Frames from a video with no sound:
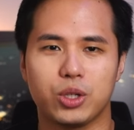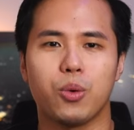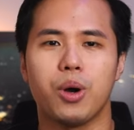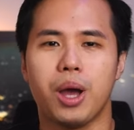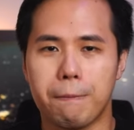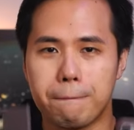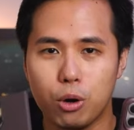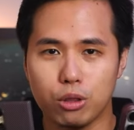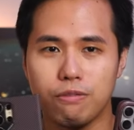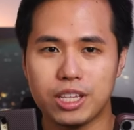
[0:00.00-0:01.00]
So
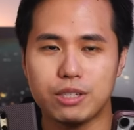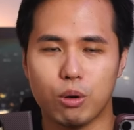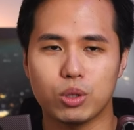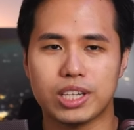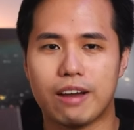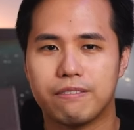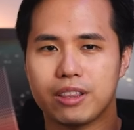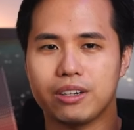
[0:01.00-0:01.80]
both of these phones have